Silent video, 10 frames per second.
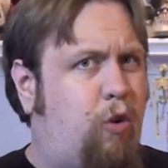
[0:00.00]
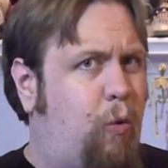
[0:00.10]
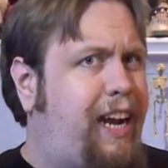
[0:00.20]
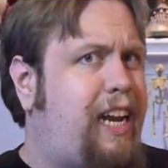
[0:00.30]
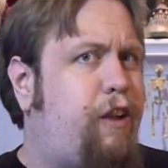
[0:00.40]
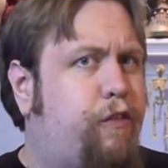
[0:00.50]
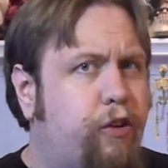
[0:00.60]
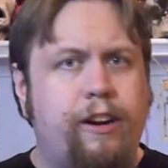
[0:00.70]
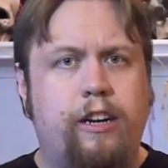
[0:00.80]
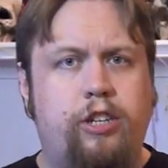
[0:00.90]
grainy
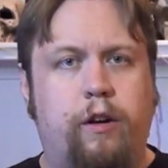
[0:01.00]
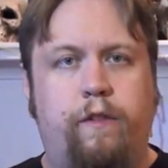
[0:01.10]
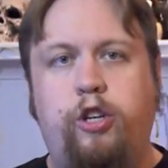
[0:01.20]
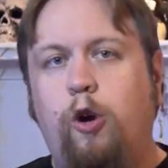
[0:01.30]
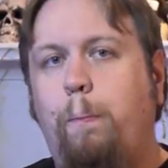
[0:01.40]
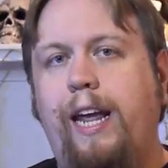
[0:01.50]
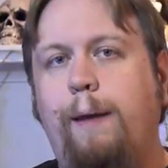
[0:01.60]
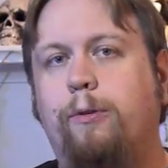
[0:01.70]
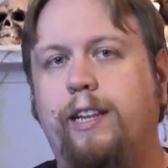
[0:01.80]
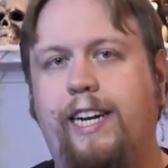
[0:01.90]
footage of two
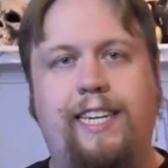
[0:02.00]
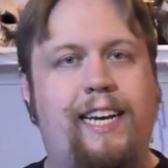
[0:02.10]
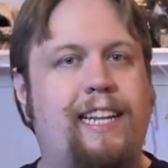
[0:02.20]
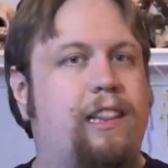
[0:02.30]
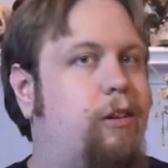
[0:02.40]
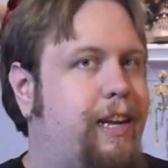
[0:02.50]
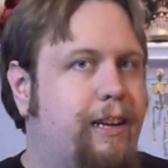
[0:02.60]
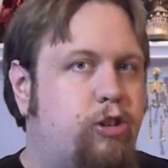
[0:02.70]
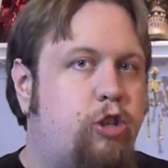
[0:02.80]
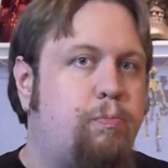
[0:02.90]
people in a tent
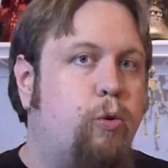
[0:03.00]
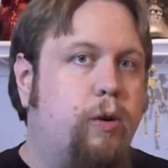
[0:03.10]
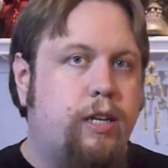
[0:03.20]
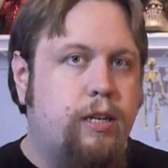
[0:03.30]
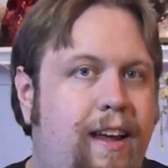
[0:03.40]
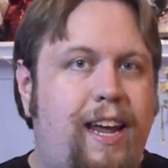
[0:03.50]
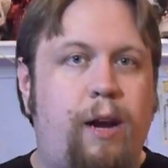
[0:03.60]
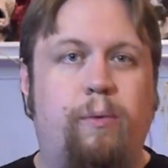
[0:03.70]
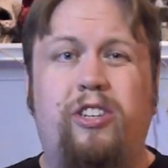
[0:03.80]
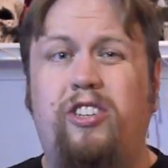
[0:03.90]
looking spooked.
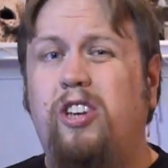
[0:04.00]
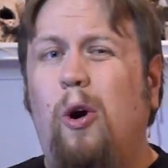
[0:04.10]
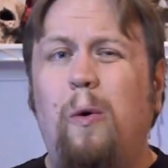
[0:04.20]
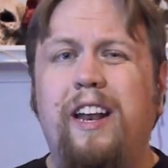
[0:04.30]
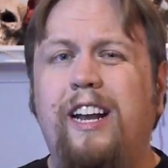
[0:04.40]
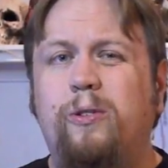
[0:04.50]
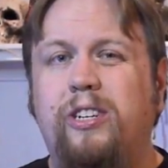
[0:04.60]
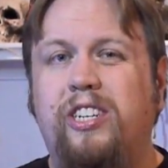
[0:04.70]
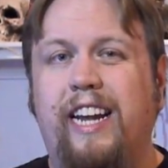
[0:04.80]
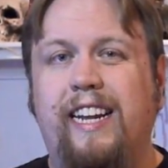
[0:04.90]
It was so
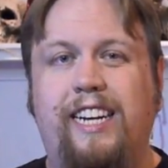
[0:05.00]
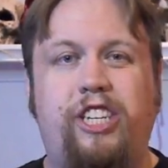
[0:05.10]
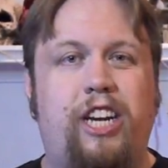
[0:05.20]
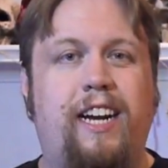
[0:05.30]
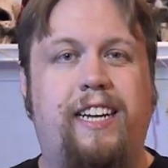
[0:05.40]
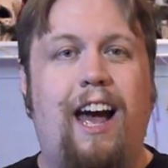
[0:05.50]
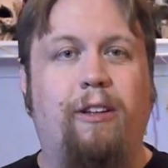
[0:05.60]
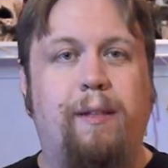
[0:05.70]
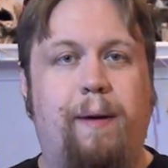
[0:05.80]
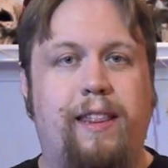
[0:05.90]
uninteresting and I checked
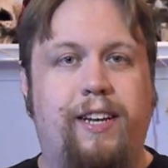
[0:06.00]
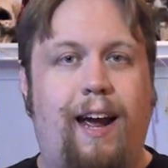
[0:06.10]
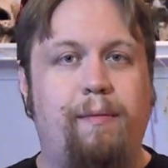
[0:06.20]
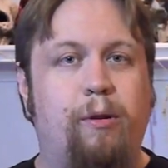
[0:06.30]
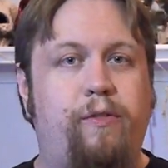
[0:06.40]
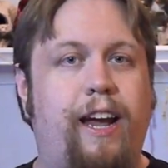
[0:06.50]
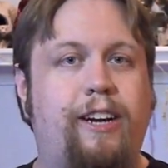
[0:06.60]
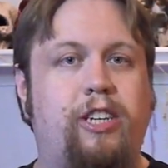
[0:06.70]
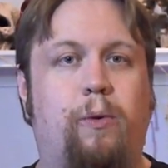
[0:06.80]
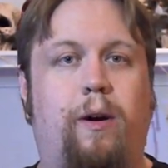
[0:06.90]
out that by the time the movie
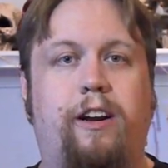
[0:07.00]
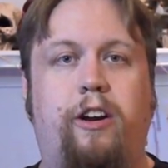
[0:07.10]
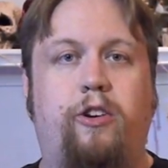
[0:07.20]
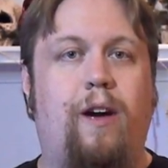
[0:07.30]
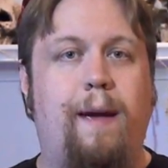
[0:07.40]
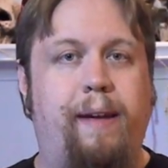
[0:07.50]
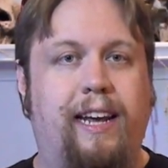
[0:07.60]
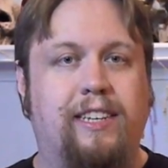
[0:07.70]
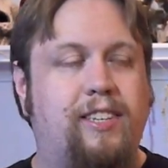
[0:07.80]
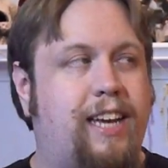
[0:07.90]
actually wanted to try
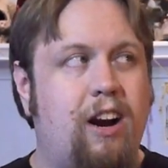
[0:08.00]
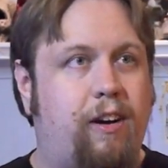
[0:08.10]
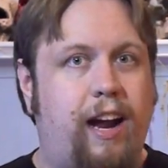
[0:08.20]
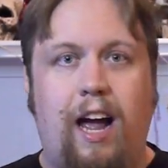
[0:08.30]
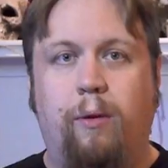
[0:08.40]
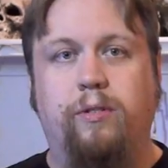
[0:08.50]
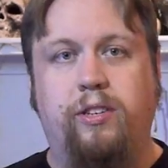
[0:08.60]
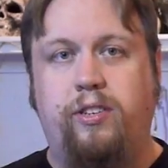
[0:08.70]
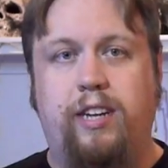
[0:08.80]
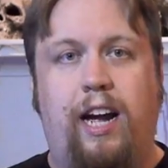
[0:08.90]
being scary, I
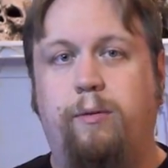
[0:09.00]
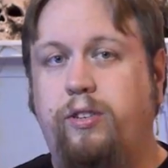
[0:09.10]
was